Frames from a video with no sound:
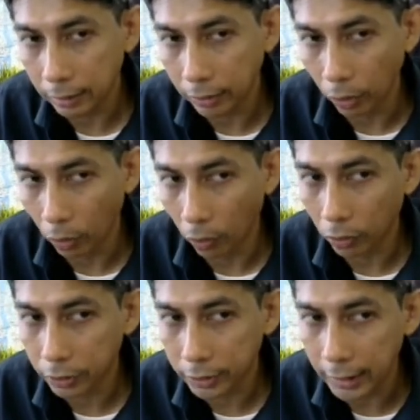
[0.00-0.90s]

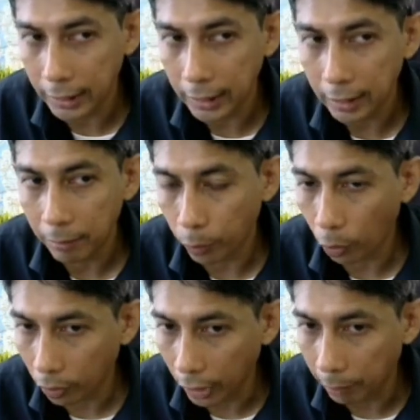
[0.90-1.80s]
your C
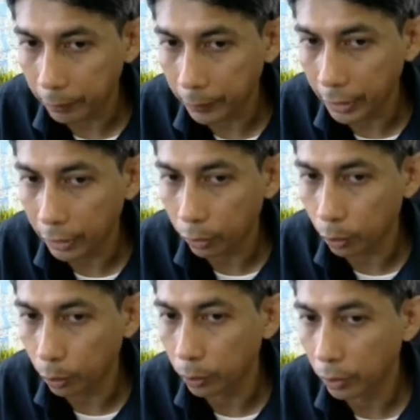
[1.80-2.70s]
program
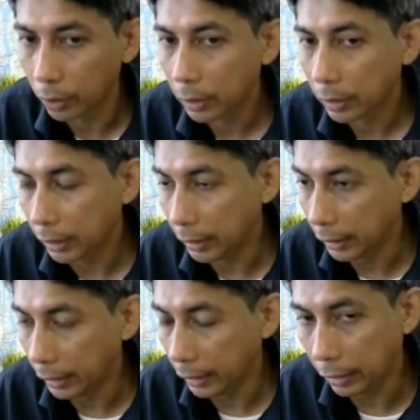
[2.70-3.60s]
into
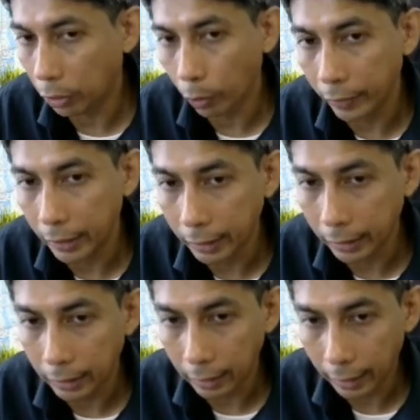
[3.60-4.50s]
the
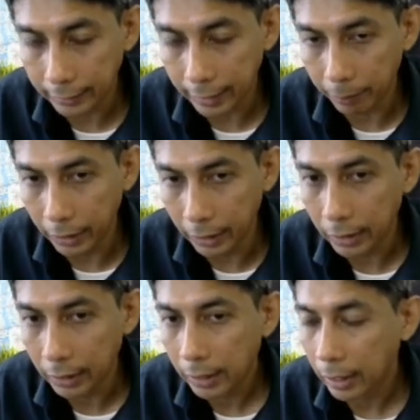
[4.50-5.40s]
equivalent assembly
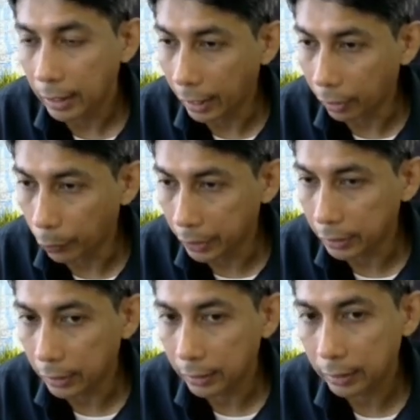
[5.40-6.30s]
language.
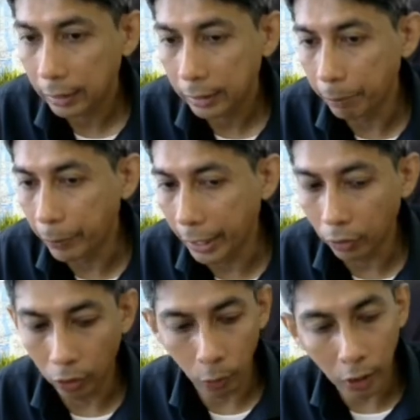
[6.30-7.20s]
Yeah, depend
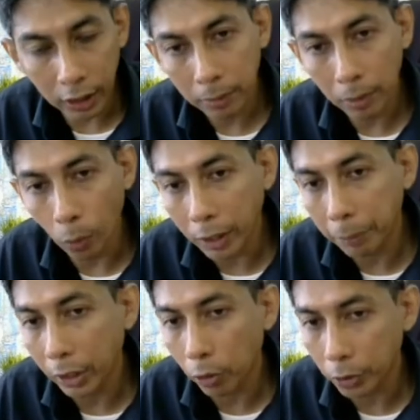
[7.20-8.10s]
on what
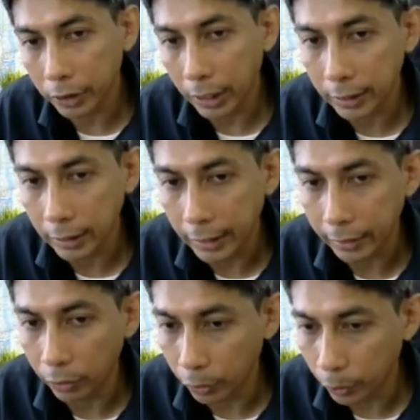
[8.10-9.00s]
microprocessor
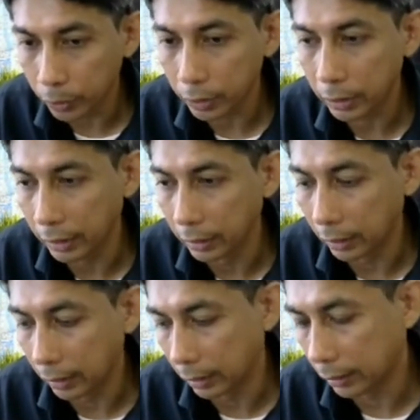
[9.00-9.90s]
that you use
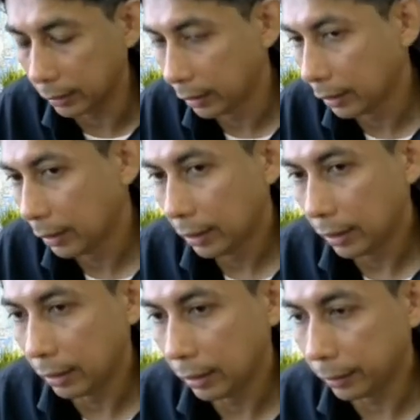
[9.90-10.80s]
uh,
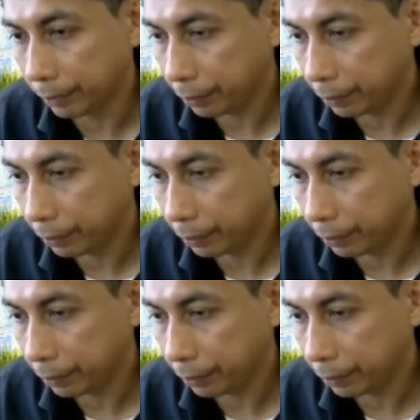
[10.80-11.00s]
uh,